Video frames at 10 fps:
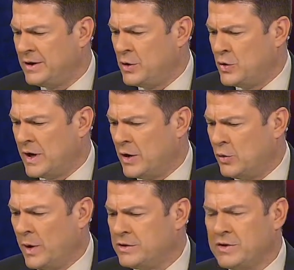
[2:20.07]
who uh,
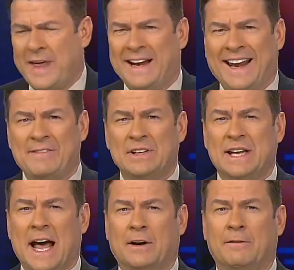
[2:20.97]
who wonders if that
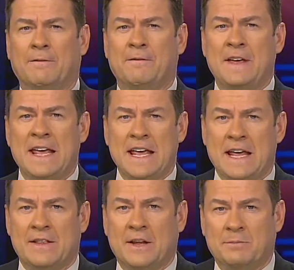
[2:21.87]
$11
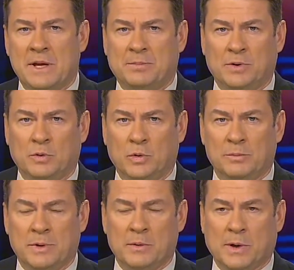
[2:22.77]
fee that people
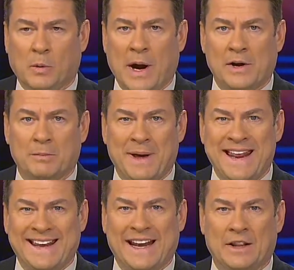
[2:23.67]
would be required to
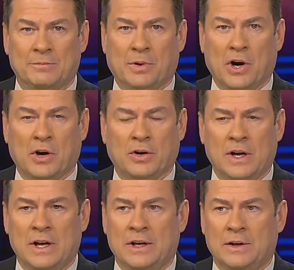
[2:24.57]
pay to get in the
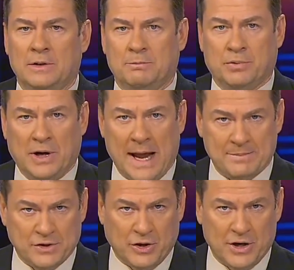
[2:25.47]
park
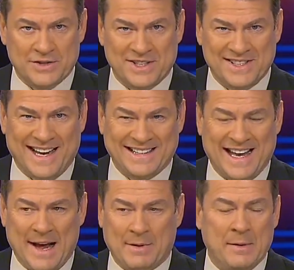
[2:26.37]
perhaps caused this not
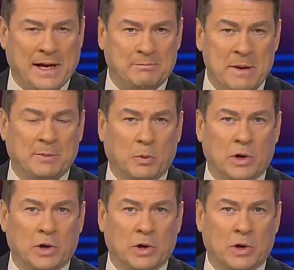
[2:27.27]
to happen. I, I, people